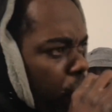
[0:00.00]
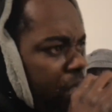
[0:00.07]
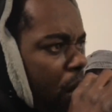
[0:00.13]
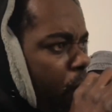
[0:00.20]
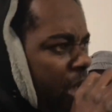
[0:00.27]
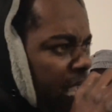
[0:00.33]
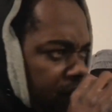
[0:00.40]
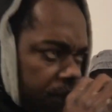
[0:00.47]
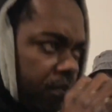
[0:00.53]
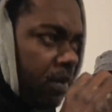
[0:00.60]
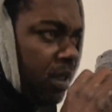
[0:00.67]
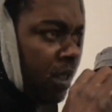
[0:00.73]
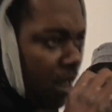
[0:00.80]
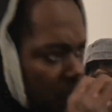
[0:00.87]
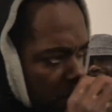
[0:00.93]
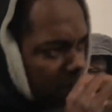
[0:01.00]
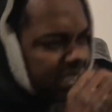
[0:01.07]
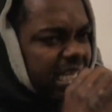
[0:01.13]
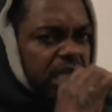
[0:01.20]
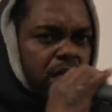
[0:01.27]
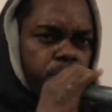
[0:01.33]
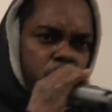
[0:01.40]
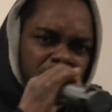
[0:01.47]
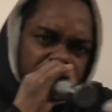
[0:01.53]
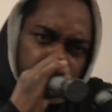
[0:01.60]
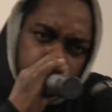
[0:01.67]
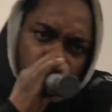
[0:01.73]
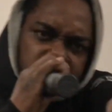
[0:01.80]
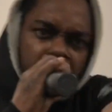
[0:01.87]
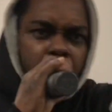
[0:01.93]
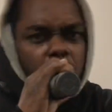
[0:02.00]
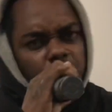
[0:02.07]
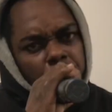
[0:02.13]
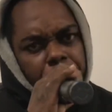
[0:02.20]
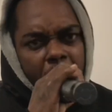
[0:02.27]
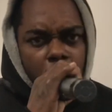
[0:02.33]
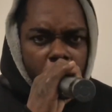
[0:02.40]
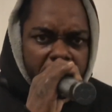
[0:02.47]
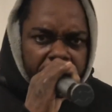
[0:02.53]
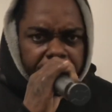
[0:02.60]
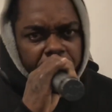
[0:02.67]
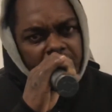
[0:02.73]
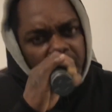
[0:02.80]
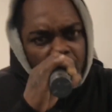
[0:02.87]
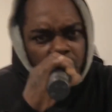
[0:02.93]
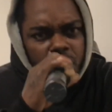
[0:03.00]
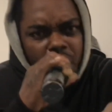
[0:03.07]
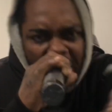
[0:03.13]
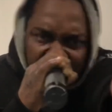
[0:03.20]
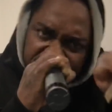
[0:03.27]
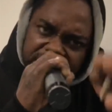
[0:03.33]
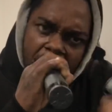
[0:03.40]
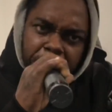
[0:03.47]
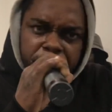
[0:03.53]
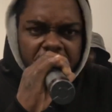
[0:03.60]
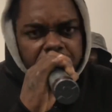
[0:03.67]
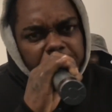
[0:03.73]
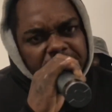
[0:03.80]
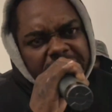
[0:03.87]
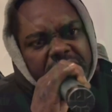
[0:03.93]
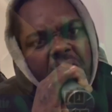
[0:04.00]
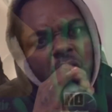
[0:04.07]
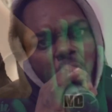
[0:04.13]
run away. Mr. The watch your pussy blood chip away. Price and peace, me see I